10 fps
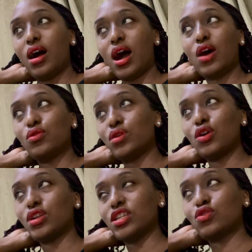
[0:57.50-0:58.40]

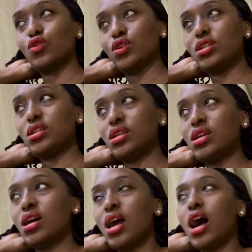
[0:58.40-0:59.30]
how does God
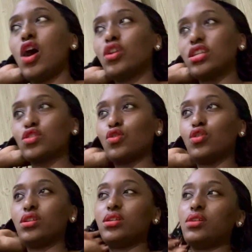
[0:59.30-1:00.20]
how does
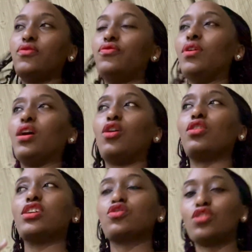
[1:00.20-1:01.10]
God how
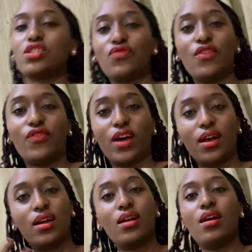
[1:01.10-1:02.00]
does God's favor
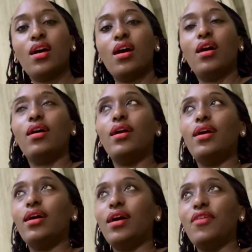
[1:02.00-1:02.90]

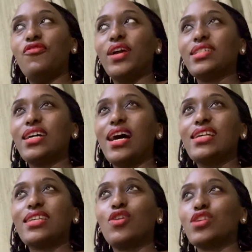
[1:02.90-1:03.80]
affect us? How